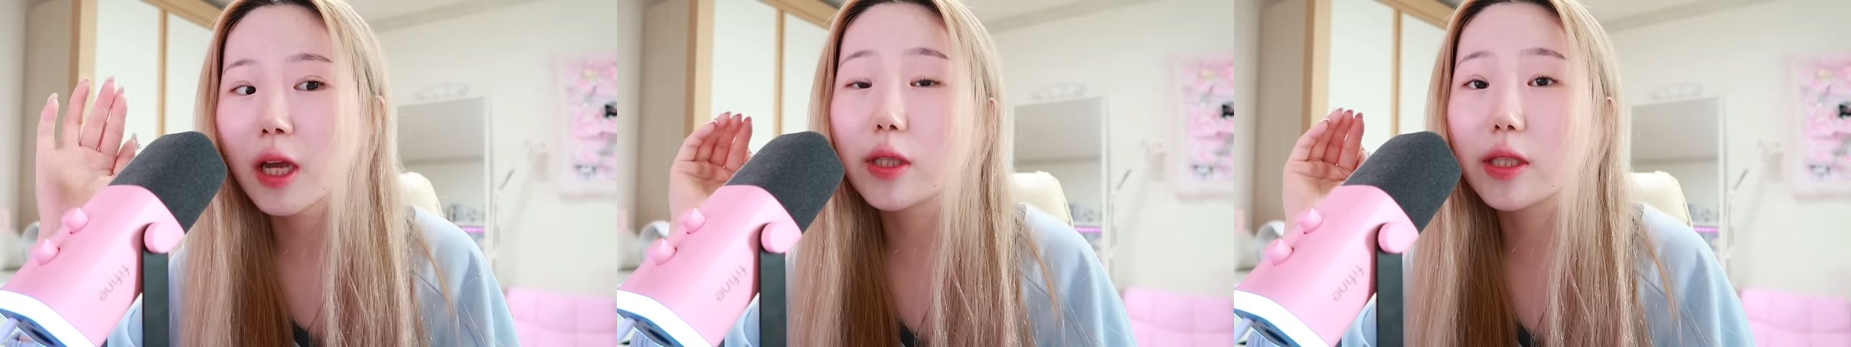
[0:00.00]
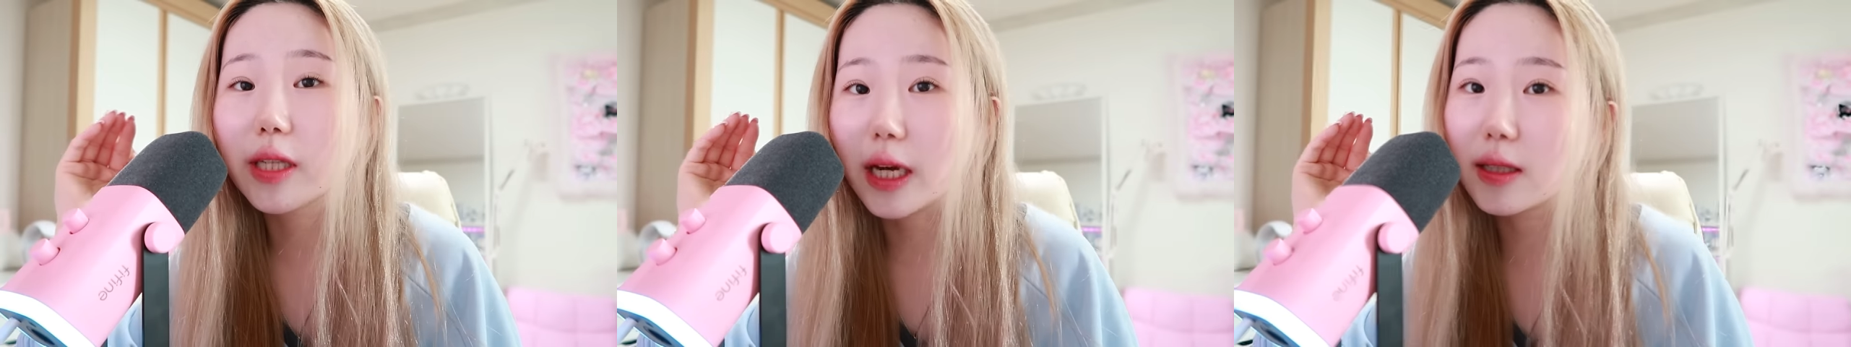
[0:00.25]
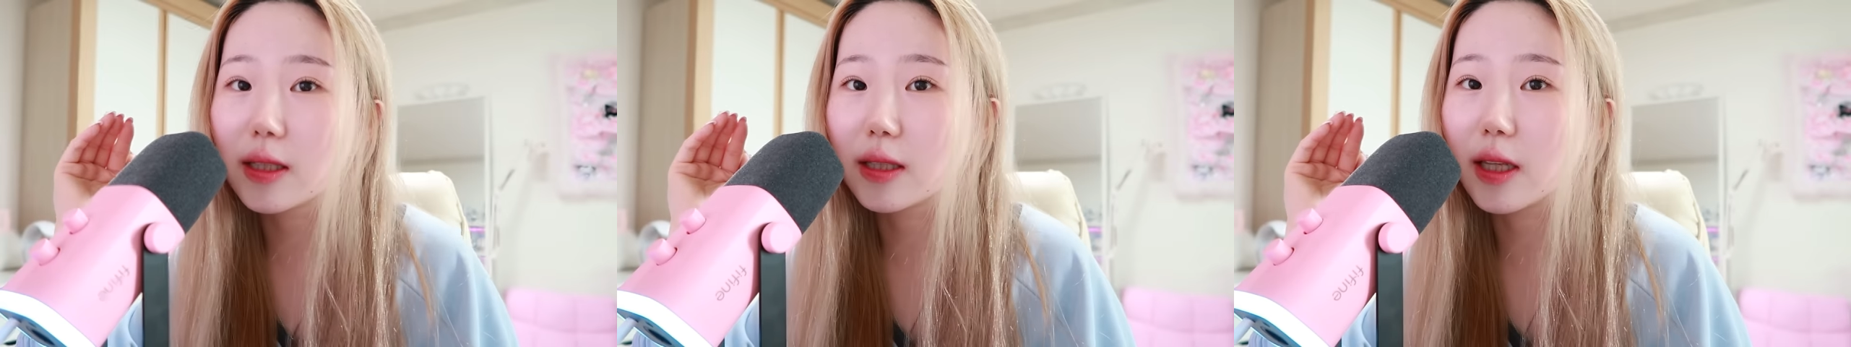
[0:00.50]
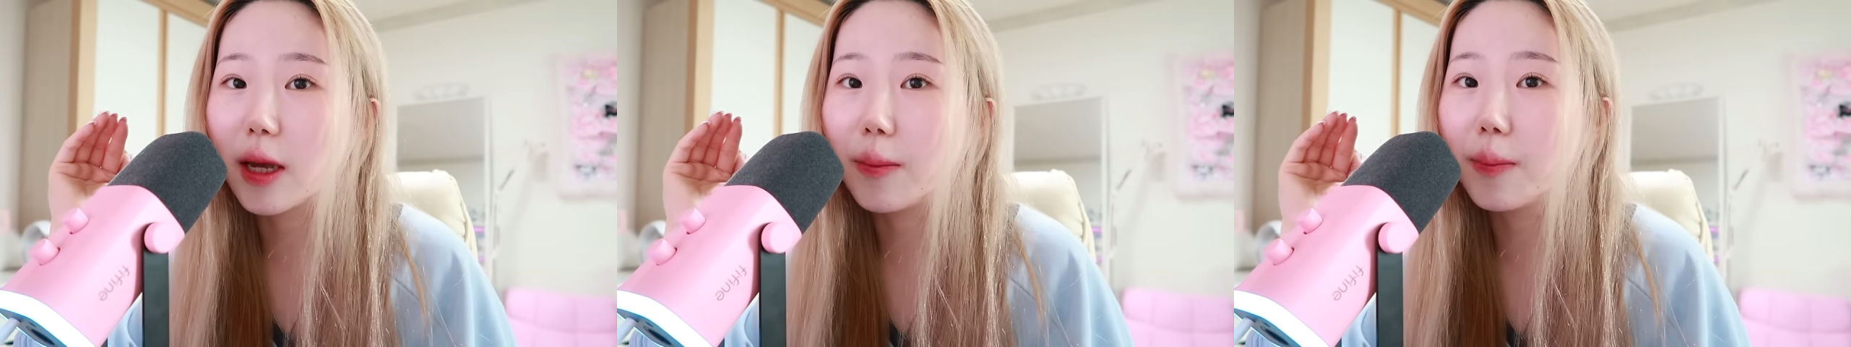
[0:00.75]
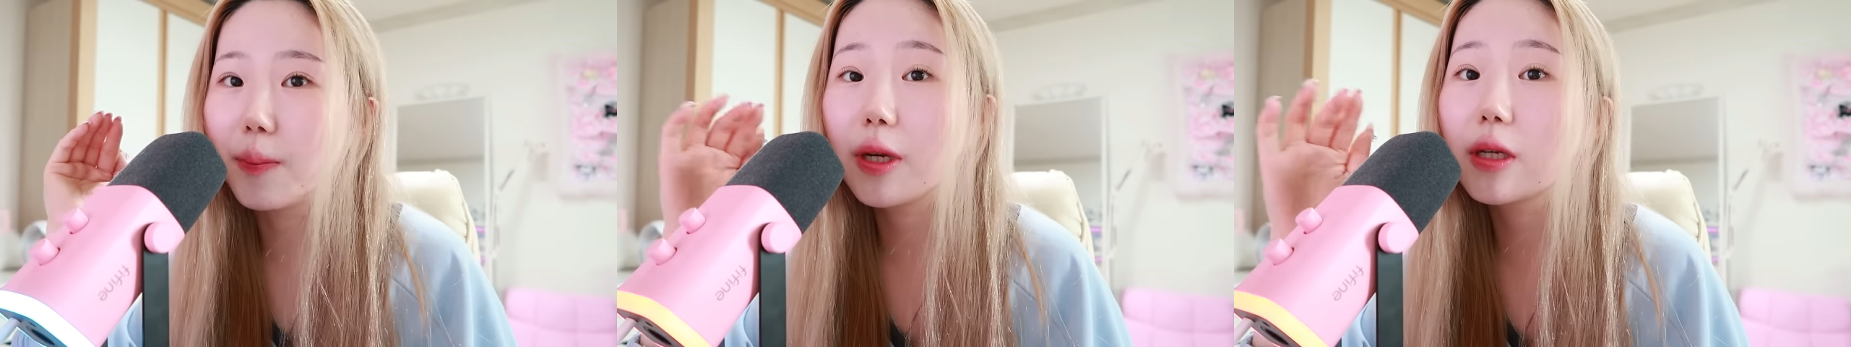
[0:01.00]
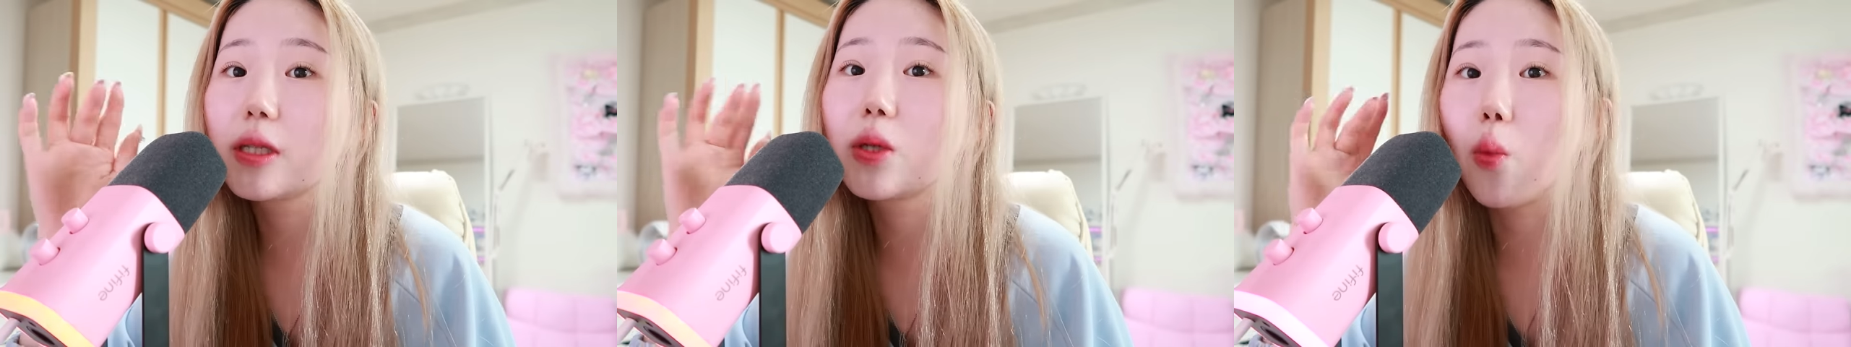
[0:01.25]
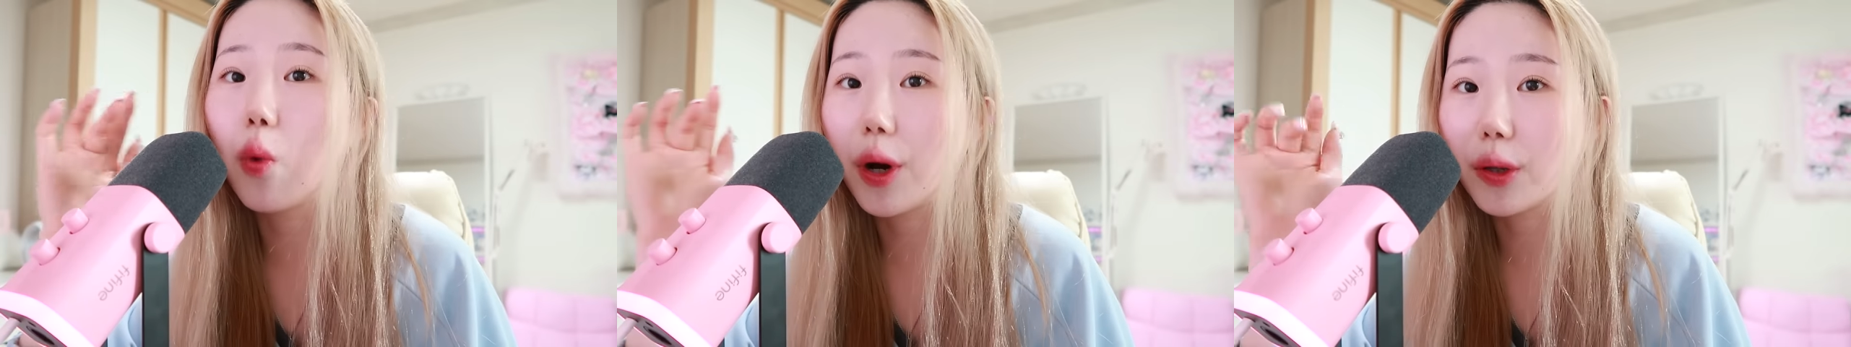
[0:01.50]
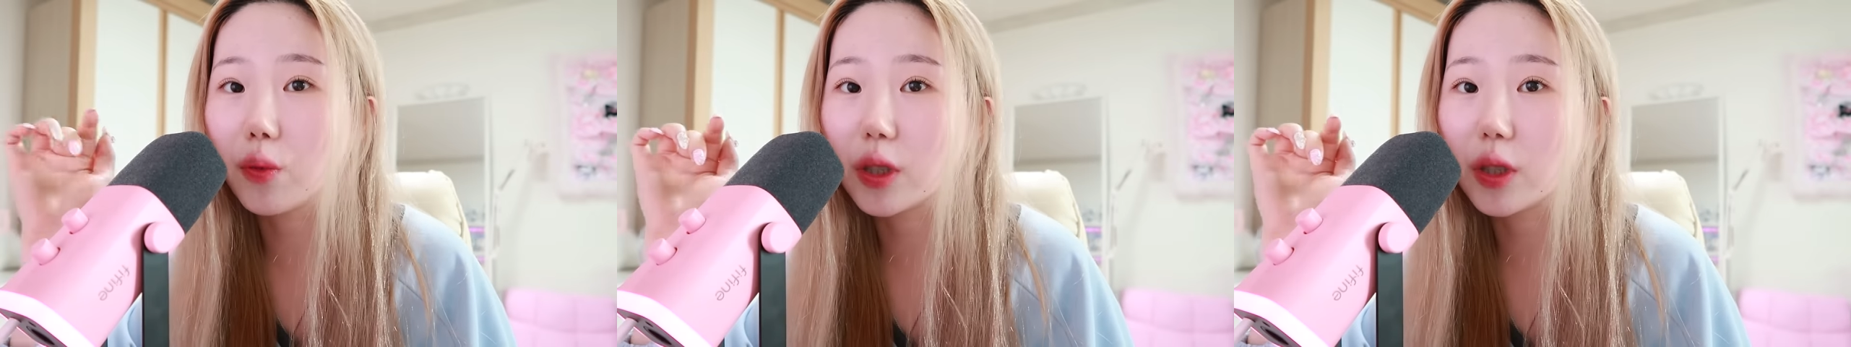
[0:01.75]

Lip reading: was texting them because the water